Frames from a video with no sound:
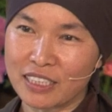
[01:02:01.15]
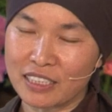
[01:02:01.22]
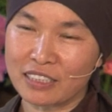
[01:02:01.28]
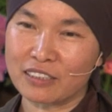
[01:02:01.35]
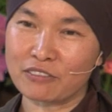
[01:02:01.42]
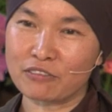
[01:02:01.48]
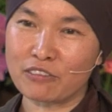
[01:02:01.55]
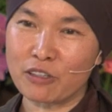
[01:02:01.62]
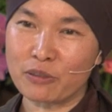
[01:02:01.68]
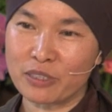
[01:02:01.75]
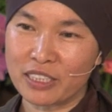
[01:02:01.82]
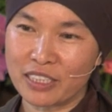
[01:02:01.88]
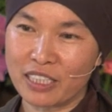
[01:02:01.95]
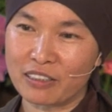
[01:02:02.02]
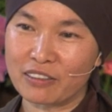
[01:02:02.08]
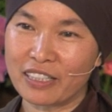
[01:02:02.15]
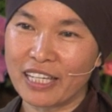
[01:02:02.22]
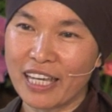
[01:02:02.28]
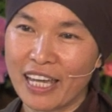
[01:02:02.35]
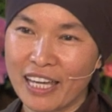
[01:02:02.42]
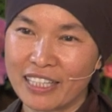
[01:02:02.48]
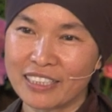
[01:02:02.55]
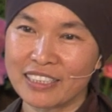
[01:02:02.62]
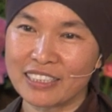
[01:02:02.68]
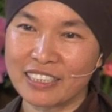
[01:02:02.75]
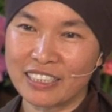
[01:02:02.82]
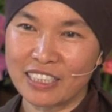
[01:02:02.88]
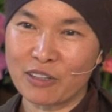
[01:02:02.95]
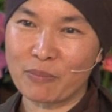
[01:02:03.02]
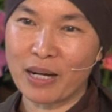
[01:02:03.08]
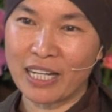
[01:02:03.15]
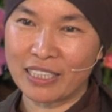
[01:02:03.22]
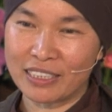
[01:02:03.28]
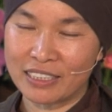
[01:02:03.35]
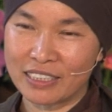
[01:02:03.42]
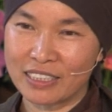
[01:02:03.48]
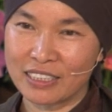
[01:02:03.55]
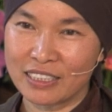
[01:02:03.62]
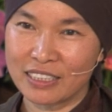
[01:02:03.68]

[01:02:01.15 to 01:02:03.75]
that unfold in our head, in our mind,